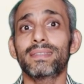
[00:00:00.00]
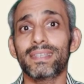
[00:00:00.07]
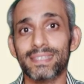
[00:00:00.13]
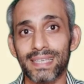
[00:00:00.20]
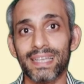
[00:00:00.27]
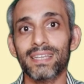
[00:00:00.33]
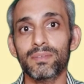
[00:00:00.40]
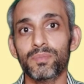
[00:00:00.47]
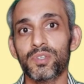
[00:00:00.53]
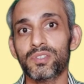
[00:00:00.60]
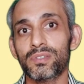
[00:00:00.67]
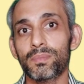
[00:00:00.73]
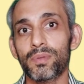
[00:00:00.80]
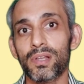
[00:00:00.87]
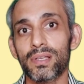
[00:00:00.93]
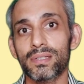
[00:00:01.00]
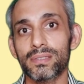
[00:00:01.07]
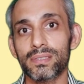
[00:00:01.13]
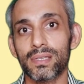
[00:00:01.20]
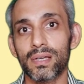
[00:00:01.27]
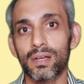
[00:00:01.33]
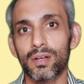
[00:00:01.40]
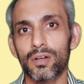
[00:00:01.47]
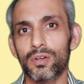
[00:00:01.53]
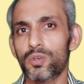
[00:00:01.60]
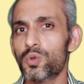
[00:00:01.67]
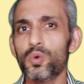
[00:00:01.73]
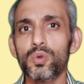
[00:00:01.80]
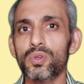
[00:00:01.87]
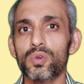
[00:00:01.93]
The second principle is,
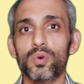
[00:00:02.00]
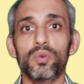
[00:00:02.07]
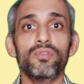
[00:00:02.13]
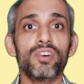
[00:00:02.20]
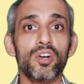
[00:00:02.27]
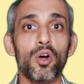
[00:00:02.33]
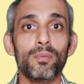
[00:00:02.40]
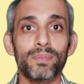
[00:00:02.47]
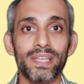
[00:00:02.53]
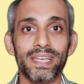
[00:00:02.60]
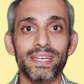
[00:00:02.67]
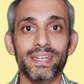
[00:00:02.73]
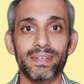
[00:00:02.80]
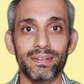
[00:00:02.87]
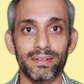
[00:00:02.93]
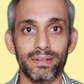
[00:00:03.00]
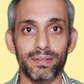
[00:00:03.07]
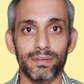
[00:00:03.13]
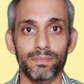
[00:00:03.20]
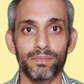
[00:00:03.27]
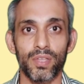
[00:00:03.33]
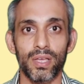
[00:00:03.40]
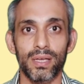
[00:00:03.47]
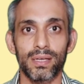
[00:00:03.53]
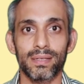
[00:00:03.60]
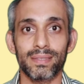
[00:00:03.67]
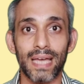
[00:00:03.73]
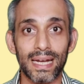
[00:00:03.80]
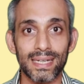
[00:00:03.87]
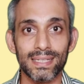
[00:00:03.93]
don't overcomplicate it.
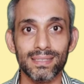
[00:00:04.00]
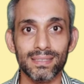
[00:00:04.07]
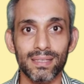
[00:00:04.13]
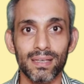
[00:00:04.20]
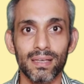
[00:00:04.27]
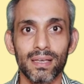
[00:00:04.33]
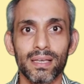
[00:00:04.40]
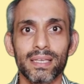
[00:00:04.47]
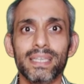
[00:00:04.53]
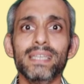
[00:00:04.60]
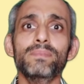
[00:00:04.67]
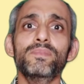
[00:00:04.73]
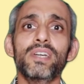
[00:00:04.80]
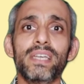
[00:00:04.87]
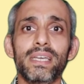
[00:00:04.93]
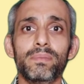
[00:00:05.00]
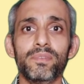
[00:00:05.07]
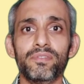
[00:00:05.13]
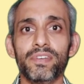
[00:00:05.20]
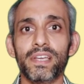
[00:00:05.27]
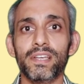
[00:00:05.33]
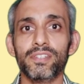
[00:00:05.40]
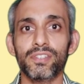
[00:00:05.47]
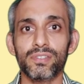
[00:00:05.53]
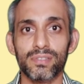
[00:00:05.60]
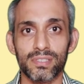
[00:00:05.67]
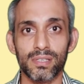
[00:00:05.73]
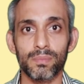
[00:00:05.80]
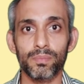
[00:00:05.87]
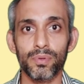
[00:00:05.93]
That is, keep the
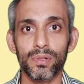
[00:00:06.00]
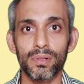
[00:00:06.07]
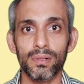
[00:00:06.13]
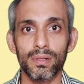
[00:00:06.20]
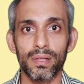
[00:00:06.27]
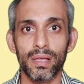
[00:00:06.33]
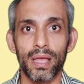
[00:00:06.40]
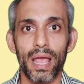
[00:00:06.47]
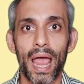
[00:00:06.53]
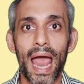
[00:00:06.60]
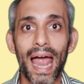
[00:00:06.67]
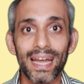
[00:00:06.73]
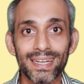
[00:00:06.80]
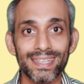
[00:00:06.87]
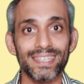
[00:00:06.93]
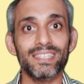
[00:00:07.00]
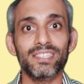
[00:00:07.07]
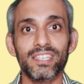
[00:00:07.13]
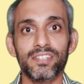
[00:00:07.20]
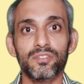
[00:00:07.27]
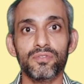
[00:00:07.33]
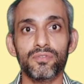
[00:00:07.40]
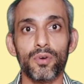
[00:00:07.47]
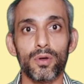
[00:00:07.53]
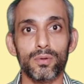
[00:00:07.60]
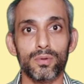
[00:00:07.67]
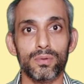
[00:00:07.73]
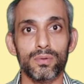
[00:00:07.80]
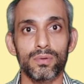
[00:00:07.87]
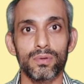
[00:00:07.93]
gamification simple and easy to
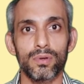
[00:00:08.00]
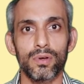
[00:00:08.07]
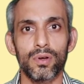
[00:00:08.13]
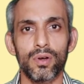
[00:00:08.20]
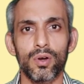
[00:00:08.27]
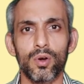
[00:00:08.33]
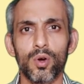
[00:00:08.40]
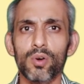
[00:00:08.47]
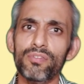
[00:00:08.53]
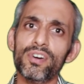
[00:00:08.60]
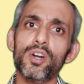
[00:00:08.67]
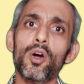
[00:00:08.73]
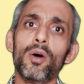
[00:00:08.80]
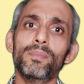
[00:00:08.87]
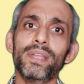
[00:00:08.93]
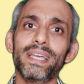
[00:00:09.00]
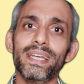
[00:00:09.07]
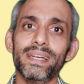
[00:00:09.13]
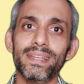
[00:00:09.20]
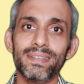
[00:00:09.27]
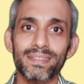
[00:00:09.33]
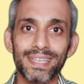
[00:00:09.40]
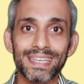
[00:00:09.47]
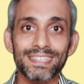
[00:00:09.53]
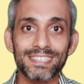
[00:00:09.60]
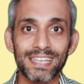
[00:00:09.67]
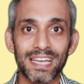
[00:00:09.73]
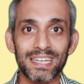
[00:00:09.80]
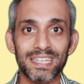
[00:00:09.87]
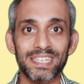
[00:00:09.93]
follow. Overcomplicating
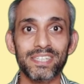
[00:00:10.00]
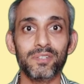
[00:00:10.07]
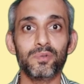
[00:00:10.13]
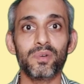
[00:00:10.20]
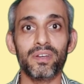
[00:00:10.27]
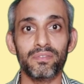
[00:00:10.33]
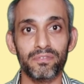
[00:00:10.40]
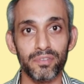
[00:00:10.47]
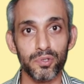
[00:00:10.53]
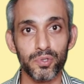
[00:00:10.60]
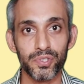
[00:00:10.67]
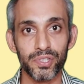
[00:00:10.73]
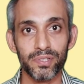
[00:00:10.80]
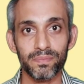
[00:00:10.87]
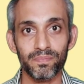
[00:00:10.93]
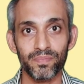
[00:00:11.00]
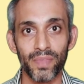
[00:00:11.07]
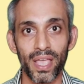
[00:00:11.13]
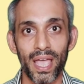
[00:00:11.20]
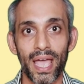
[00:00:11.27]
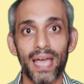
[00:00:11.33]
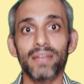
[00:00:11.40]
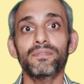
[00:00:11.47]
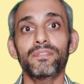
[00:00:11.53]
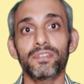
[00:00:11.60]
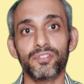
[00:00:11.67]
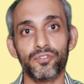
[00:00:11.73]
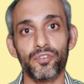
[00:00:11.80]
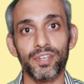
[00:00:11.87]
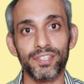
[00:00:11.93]
things can lead to confusion and
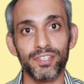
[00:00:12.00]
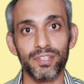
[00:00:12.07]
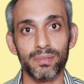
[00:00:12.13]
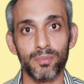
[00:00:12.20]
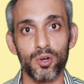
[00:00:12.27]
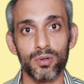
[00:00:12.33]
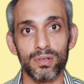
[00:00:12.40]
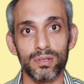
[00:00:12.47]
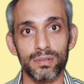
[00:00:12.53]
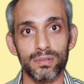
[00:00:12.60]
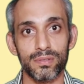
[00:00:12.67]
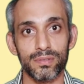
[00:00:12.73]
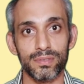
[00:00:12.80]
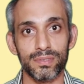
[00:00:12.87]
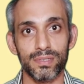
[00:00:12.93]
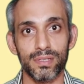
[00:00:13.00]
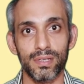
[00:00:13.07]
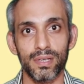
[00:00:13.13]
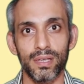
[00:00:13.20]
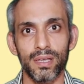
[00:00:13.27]
frustration among learners.